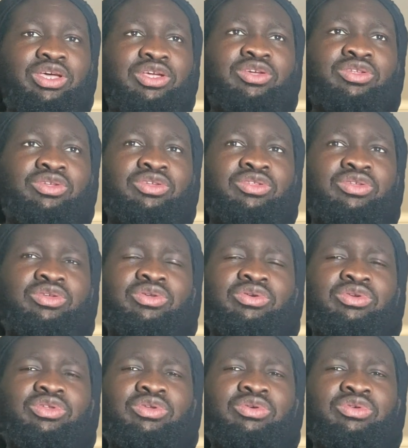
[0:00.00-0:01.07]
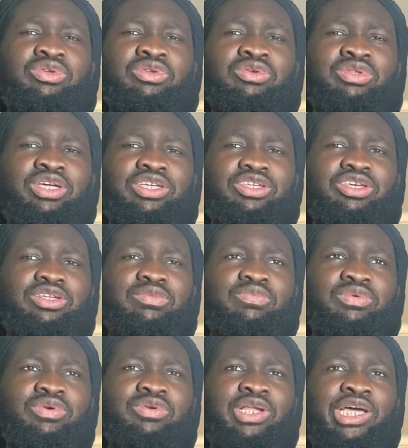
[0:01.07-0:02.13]
You know that kid,
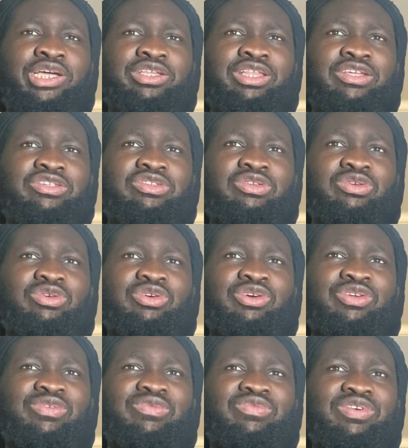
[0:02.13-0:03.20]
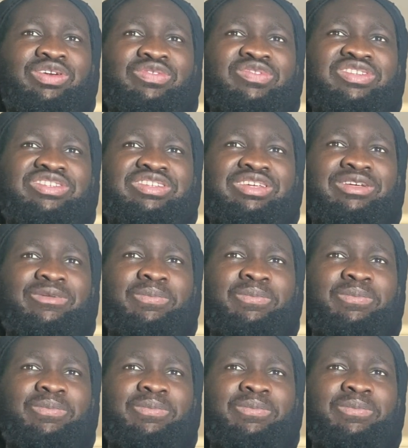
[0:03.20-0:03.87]
bro, like, that's good in front of his,